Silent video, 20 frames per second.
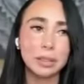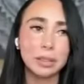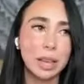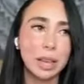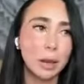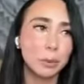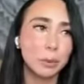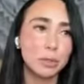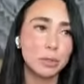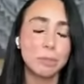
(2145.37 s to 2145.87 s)
And
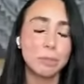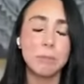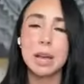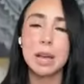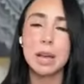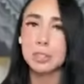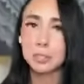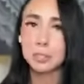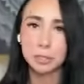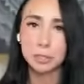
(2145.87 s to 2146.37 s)
that was a
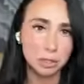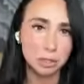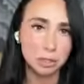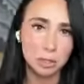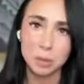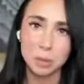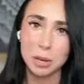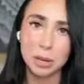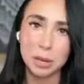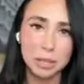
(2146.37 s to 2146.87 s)
magical
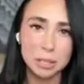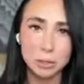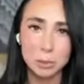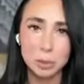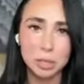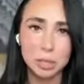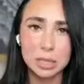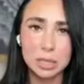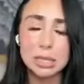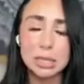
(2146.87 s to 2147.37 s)

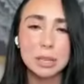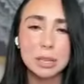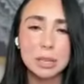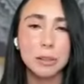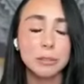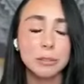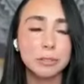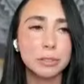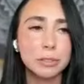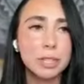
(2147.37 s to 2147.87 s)
experience within
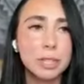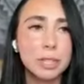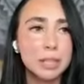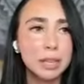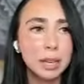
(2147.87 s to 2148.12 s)
itself.